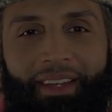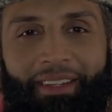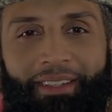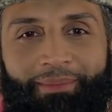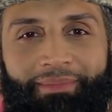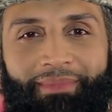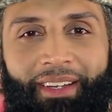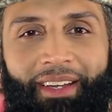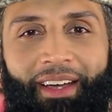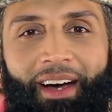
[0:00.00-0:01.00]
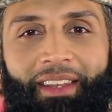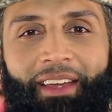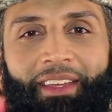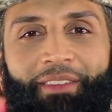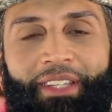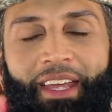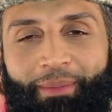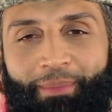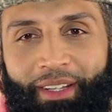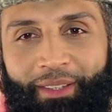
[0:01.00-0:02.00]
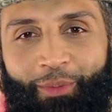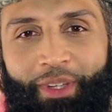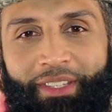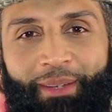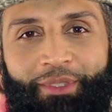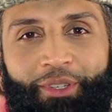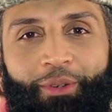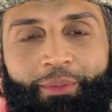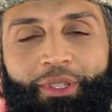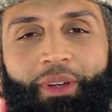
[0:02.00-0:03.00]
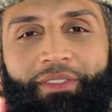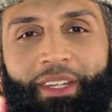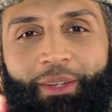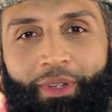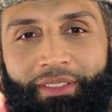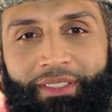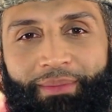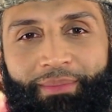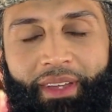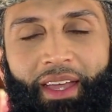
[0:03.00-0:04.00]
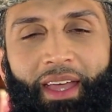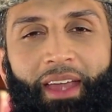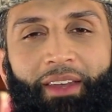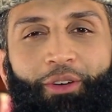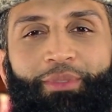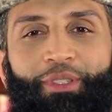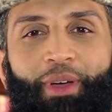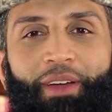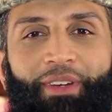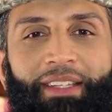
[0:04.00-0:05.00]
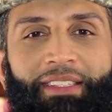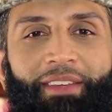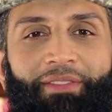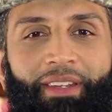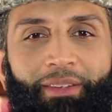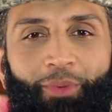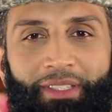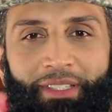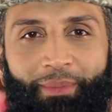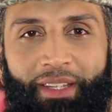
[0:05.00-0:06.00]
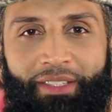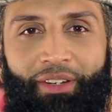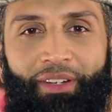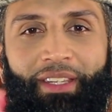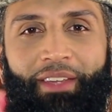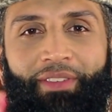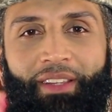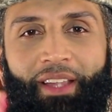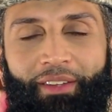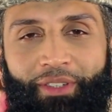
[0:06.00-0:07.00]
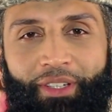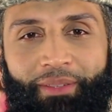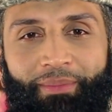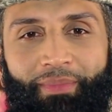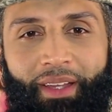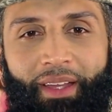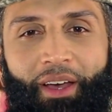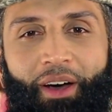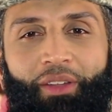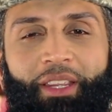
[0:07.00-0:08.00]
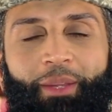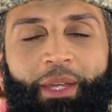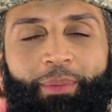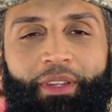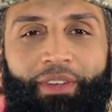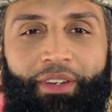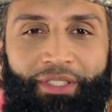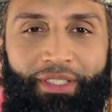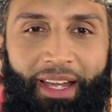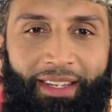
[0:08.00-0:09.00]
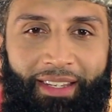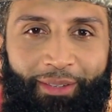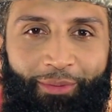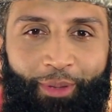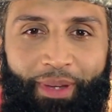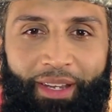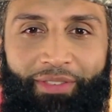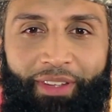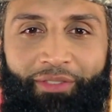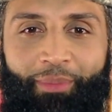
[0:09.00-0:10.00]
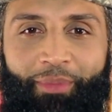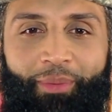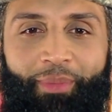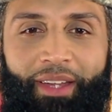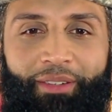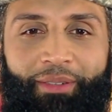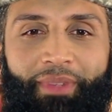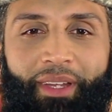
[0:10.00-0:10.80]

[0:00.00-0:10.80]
alaikum. Allah gives hikmat, wisdom, to whomsoever He wills. And whomsoever is given wisdom is certainly given a lot of good. Only the people of understanding will benefit from the reminder.